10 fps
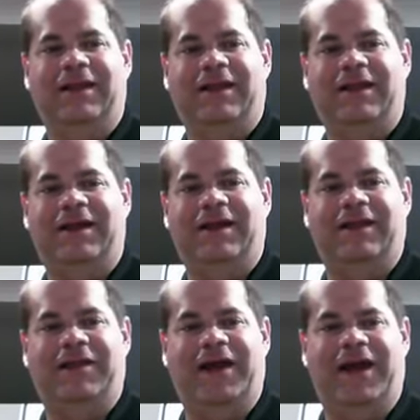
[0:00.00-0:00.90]

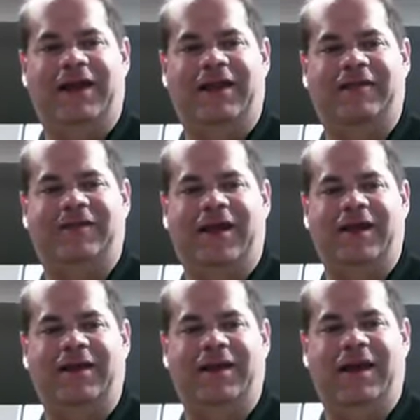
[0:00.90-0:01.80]
That that is
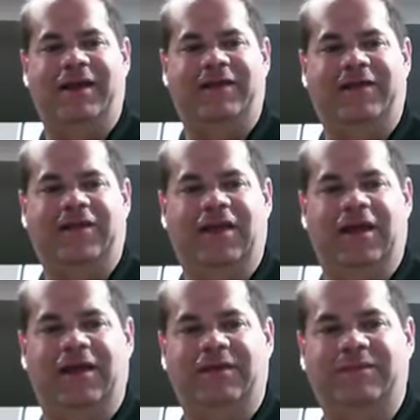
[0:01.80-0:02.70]
a nice
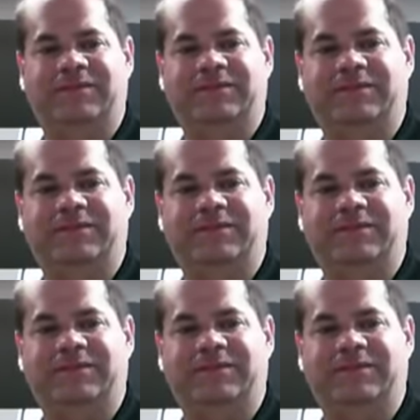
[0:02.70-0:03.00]
thing.